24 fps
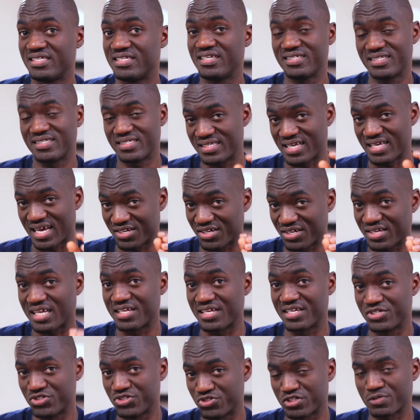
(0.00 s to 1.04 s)
This is another
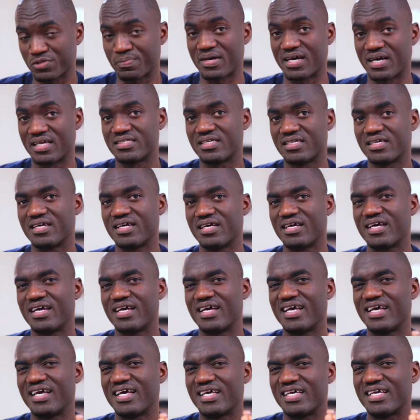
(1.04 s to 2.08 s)
dangerous part.
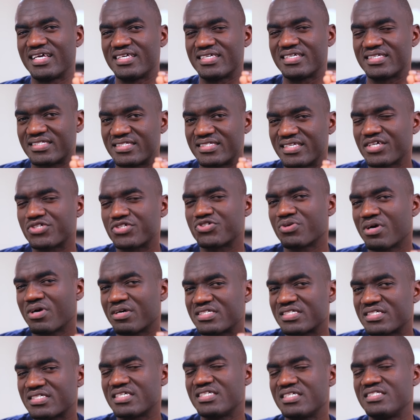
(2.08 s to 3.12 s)
Sexual
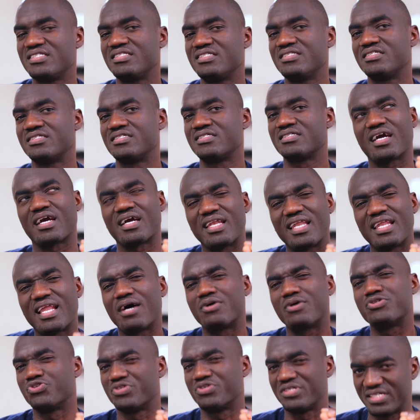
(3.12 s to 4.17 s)
sins
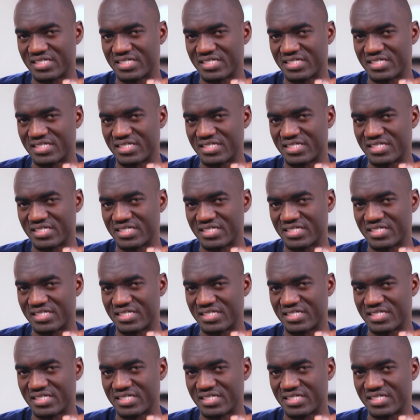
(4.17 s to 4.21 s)
cloud your